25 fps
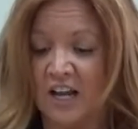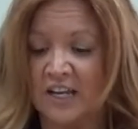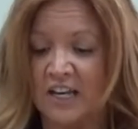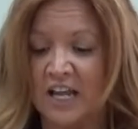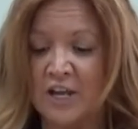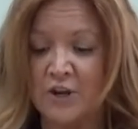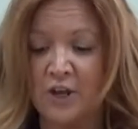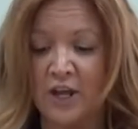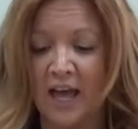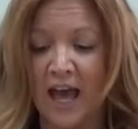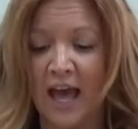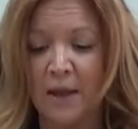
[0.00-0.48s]

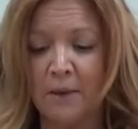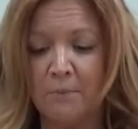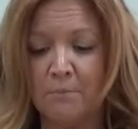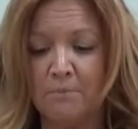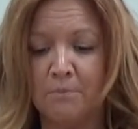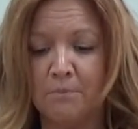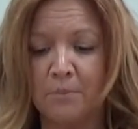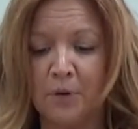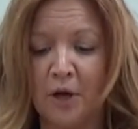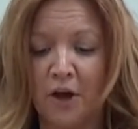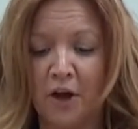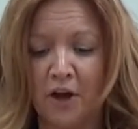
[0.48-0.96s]
Now you can
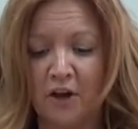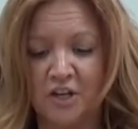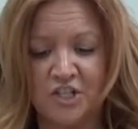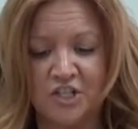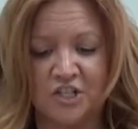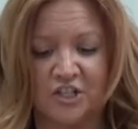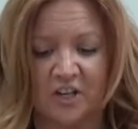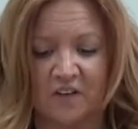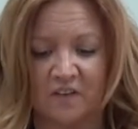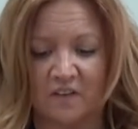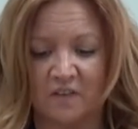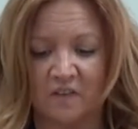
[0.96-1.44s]

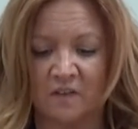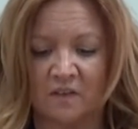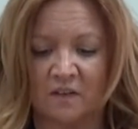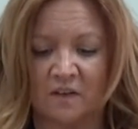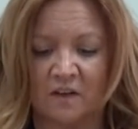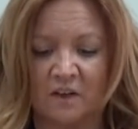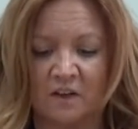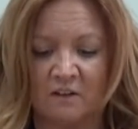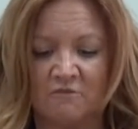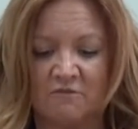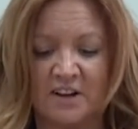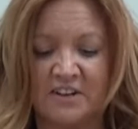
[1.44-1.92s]
purchase
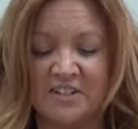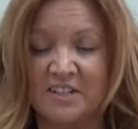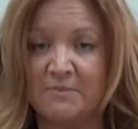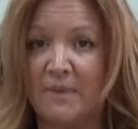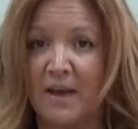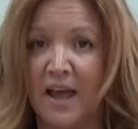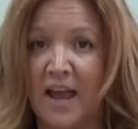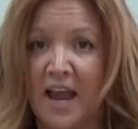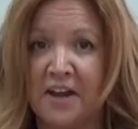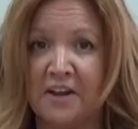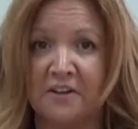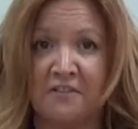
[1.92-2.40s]

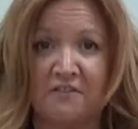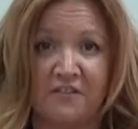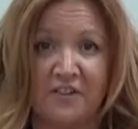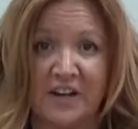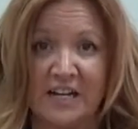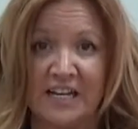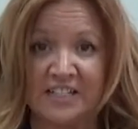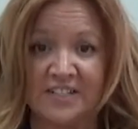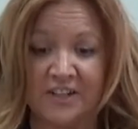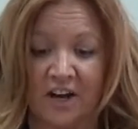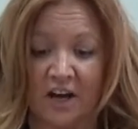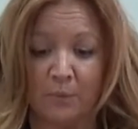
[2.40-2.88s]
ready-made
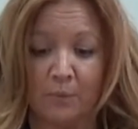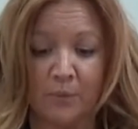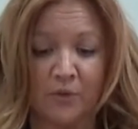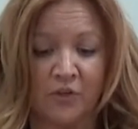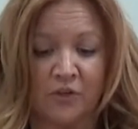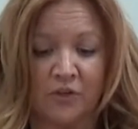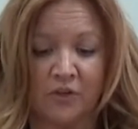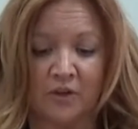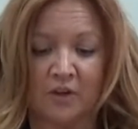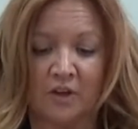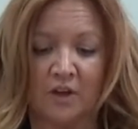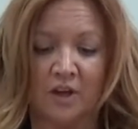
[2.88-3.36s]
feely
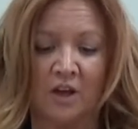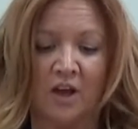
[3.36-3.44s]
tubs.